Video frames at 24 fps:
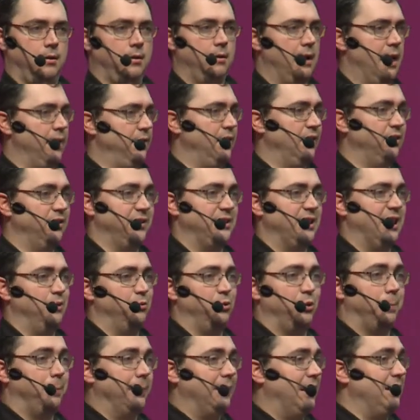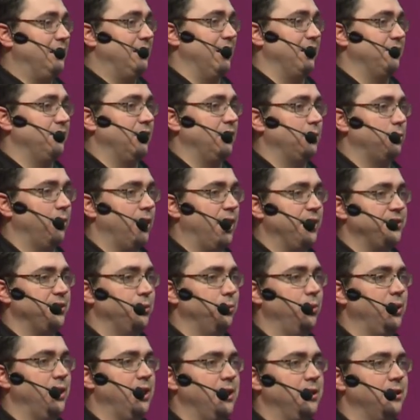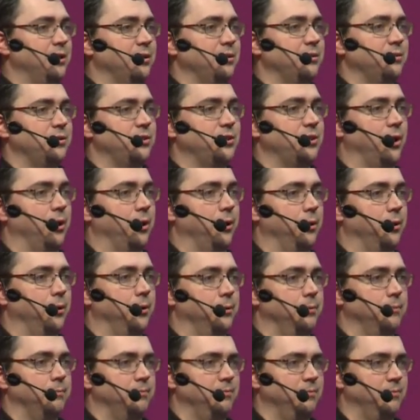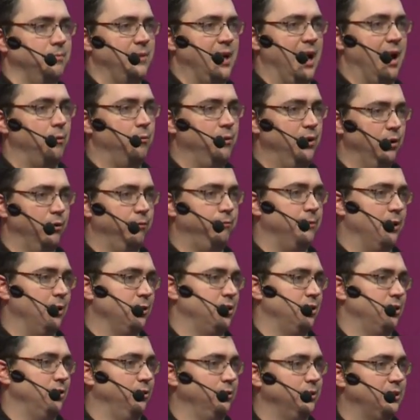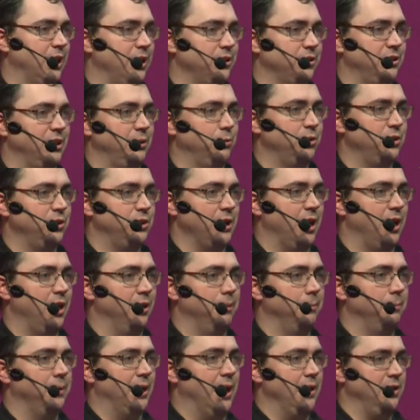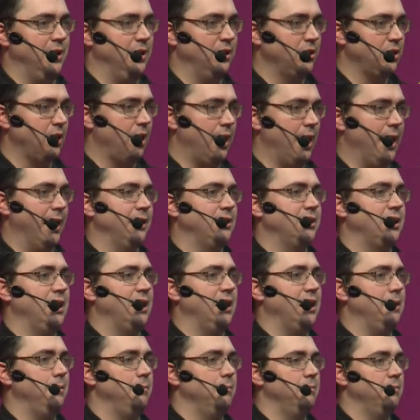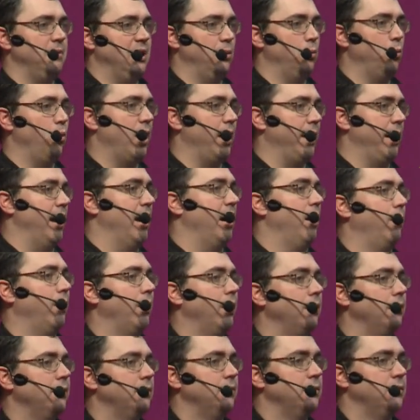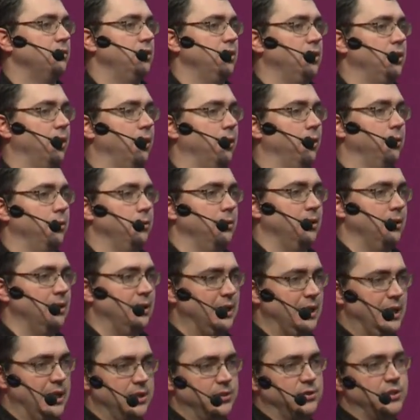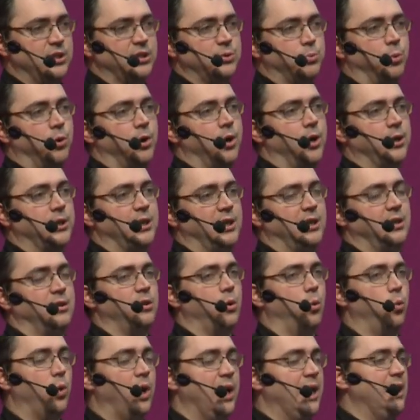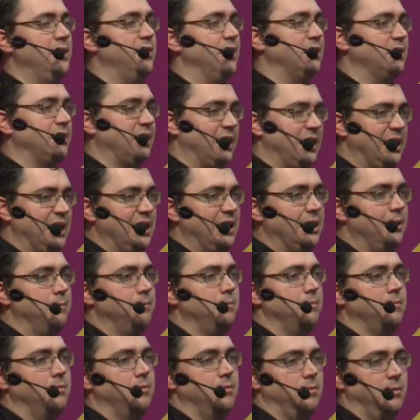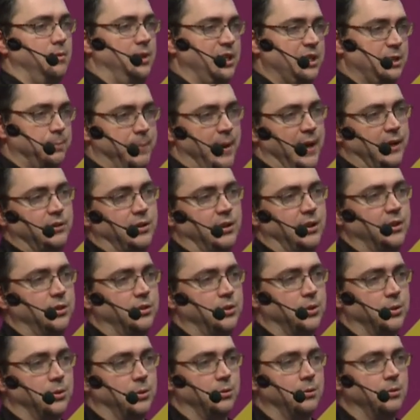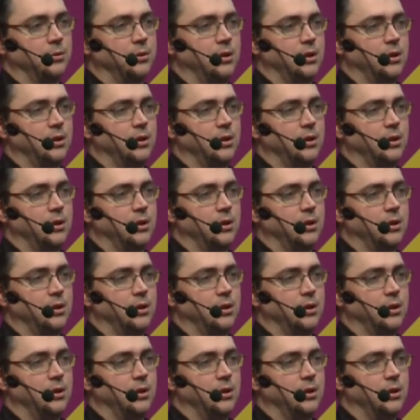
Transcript: At the end of the day, we were play testing twice a week. So our real functional testing was done by the entire team in one hour to go, is this working the way the team expected it to?